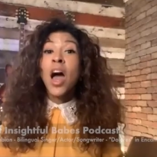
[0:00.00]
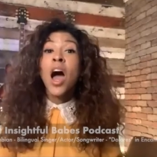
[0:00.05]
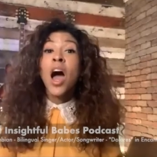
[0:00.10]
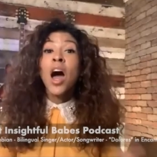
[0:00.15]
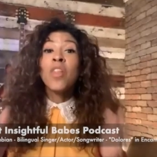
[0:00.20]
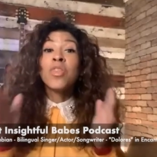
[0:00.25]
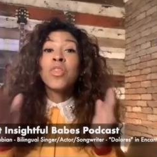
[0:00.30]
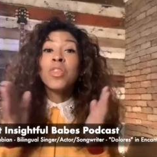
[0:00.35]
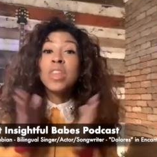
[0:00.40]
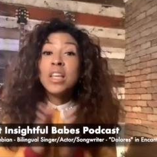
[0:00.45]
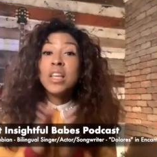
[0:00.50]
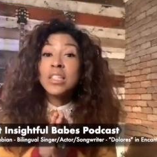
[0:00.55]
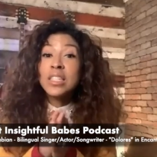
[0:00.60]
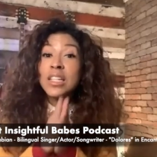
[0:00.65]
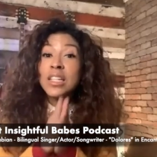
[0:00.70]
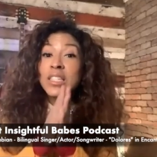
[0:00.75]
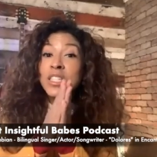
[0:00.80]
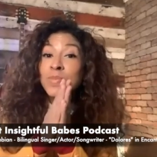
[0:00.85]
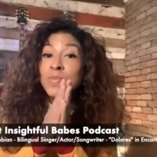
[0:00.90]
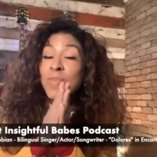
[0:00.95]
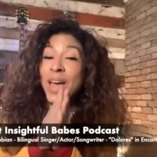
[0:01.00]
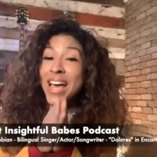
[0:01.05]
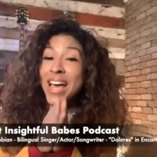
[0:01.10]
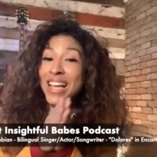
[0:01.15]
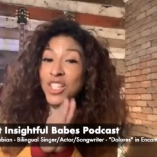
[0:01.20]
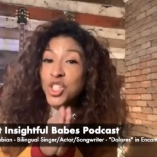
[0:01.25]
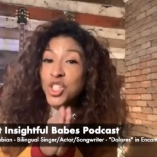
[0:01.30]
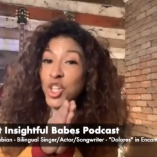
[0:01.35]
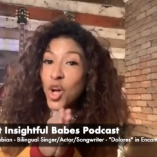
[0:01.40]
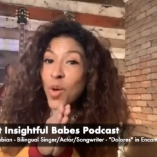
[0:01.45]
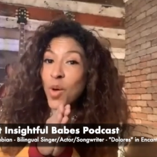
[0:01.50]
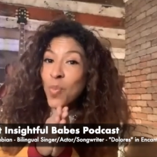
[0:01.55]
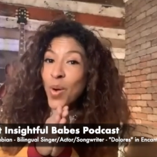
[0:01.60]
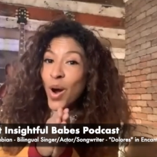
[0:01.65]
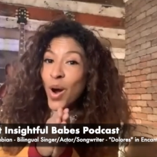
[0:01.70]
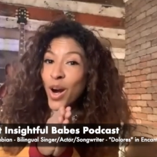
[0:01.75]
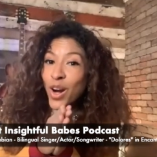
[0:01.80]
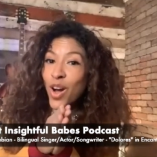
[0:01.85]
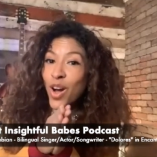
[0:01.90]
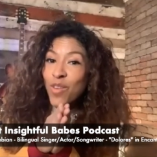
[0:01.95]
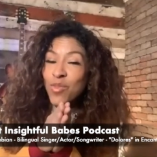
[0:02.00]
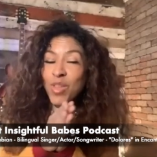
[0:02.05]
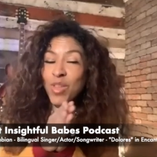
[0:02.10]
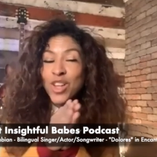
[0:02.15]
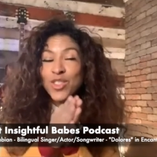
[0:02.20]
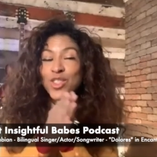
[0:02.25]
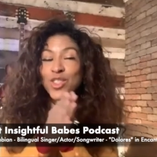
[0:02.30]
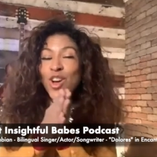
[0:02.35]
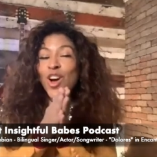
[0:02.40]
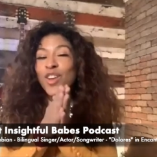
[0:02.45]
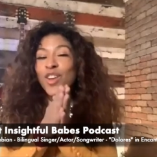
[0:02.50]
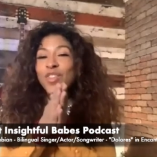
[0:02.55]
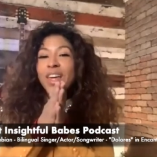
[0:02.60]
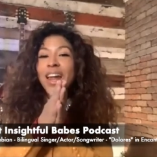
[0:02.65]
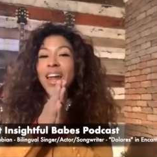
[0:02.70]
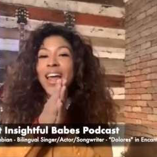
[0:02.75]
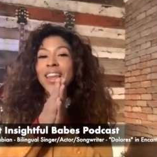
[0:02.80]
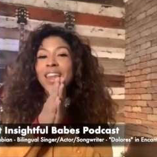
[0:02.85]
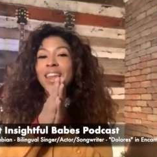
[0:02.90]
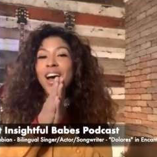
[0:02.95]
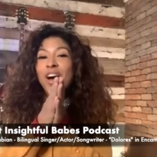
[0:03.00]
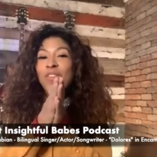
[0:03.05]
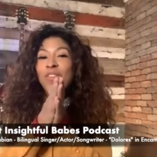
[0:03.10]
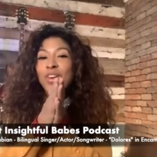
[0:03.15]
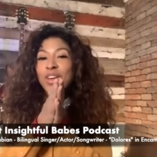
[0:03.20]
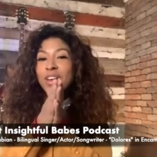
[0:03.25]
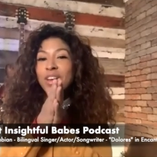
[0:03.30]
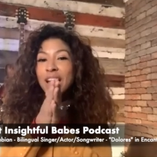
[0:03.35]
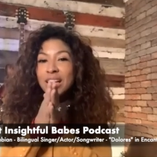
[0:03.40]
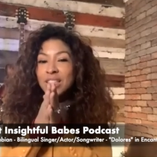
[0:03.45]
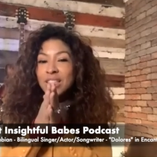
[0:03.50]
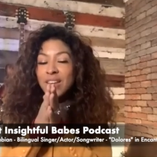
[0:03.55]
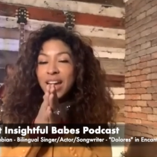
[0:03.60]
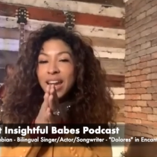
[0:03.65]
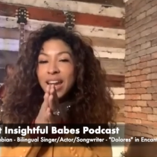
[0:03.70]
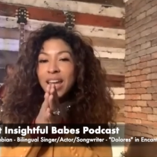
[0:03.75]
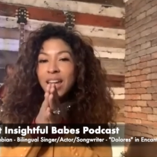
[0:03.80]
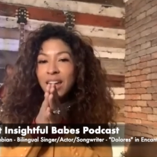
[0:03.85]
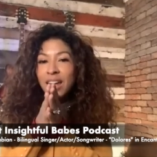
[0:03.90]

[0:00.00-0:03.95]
this special part of the song that I love. Are you guys ready?